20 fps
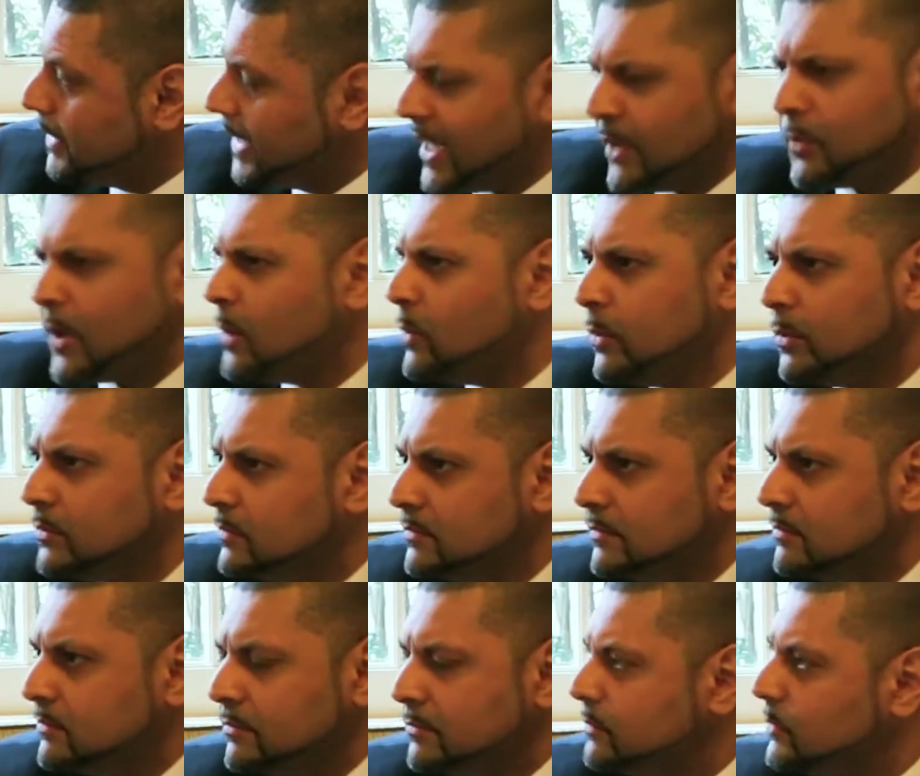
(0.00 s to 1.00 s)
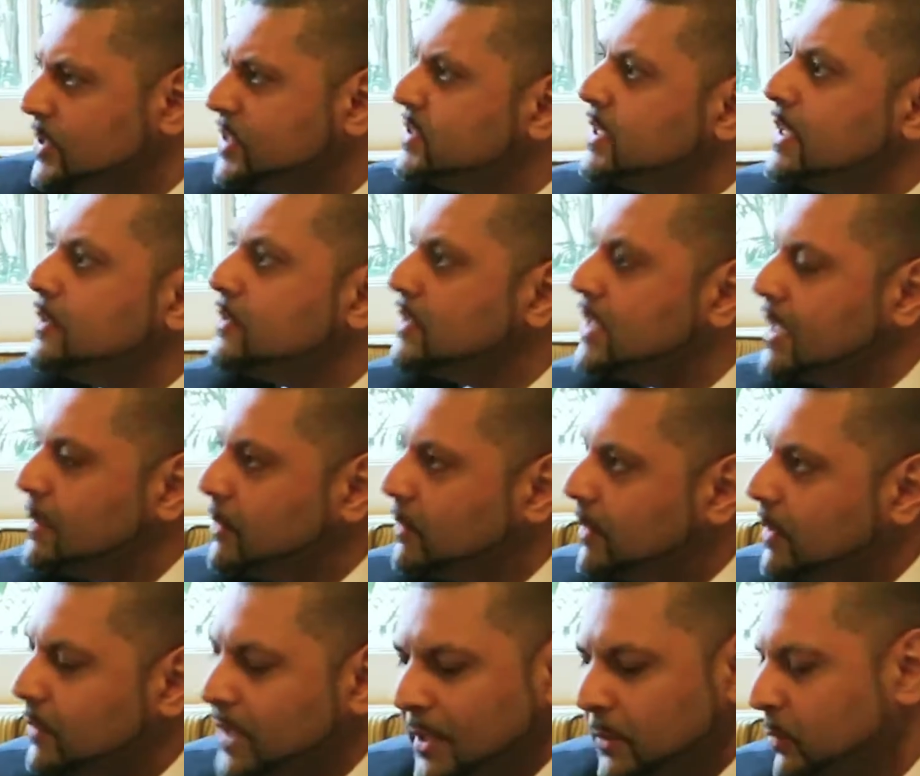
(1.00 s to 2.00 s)
hey Rahul, what's sales
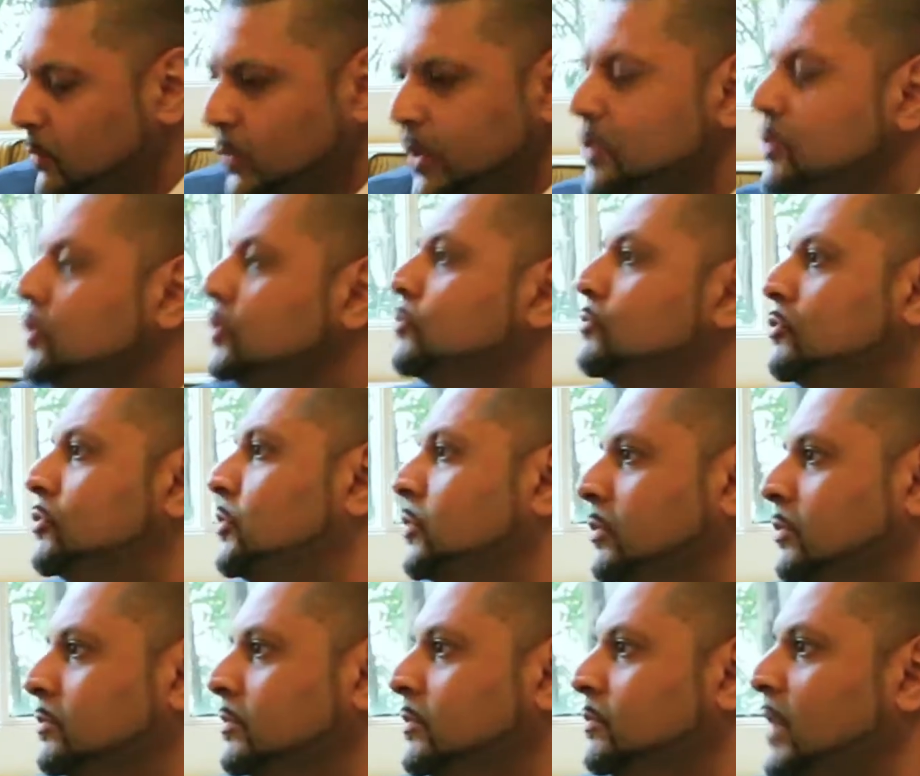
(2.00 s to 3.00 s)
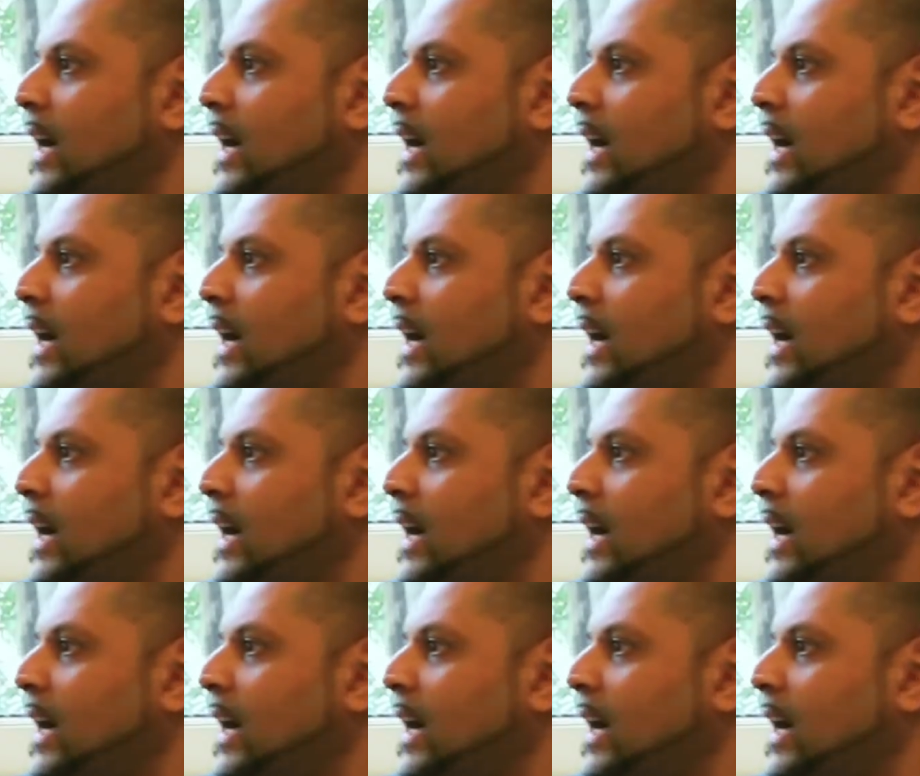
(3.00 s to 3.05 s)
enablement? But what do you do?